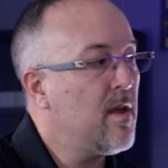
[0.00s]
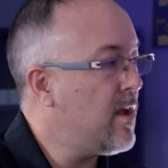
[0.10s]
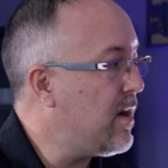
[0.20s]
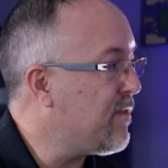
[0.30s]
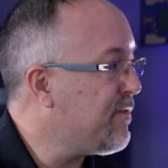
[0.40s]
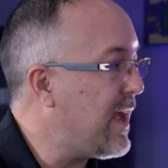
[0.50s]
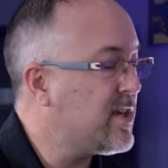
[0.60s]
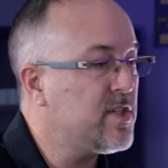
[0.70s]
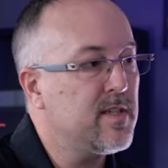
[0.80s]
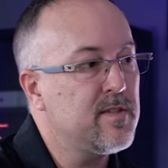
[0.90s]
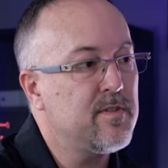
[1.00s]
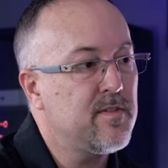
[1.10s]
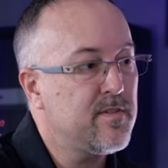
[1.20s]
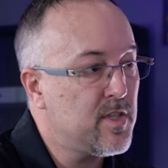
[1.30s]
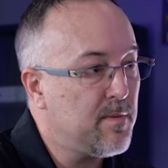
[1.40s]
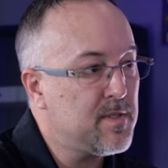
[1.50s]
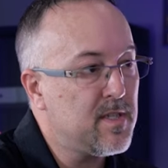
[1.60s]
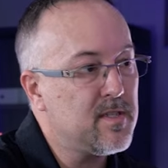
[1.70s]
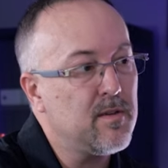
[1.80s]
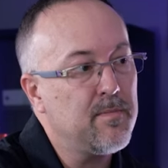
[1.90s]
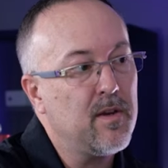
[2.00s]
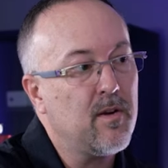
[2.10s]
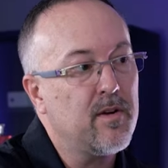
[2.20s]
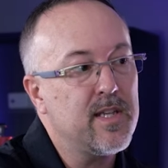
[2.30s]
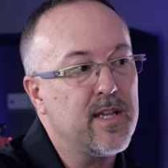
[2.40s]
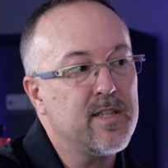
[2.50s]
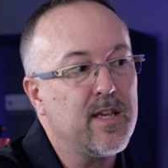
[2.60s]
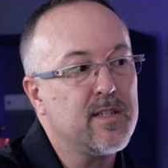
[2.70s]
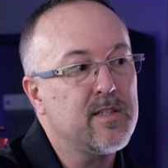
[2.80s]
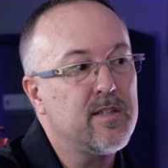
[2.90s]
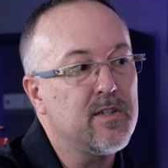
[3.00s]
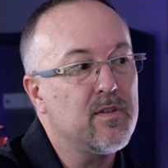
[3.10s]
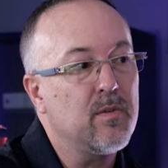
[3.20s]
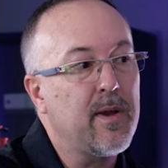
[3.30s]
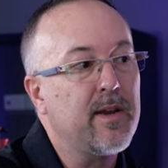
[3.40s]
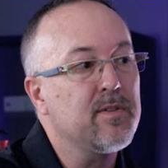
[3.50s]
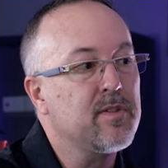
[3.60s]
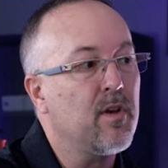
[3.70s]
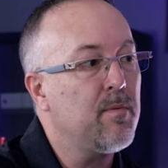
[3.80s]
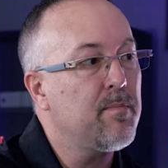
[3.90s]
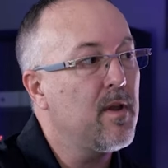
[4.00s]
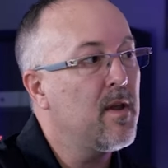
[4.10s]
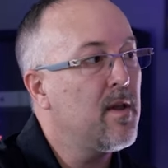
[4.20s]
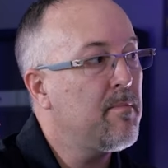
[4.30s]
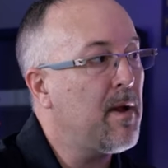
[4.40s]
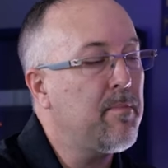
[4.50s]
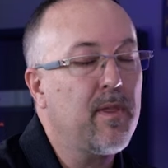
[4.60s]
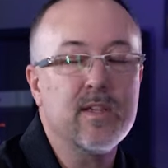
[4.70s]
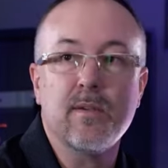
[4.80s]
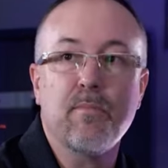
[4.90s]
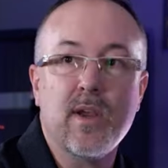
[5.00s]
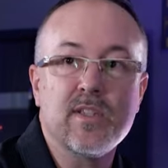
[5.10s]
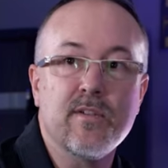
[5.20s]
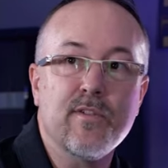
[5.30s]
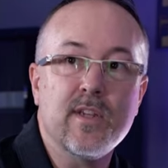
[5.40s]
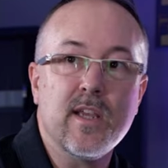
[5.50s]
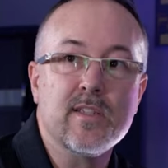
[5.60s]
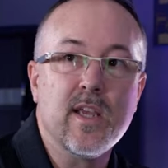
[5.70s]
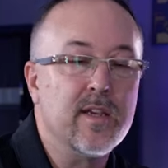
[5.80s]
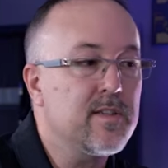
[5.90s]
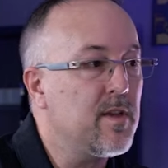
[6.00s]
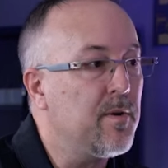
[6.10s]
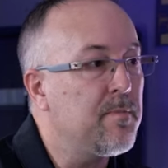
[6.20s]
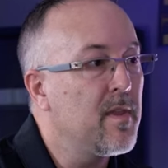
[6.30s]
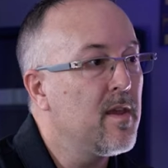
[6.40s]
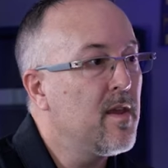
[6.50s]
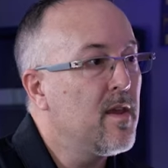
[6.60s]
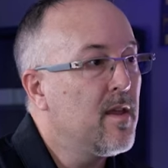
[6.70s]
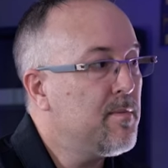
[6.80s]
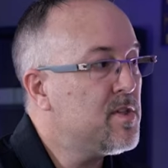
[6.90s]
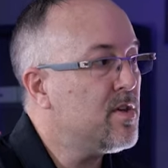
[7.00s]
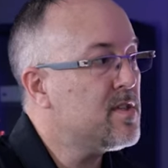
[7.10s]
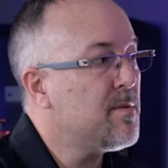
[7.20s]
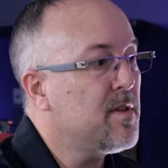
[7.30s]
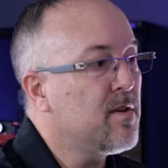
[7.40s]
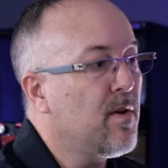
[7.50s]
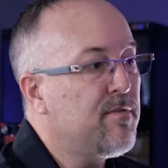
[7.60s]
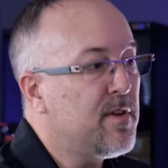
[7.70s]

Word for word: And our flagship system here, our DSX digital microscope, by placing it for DSX. So okay. let me show you some of the great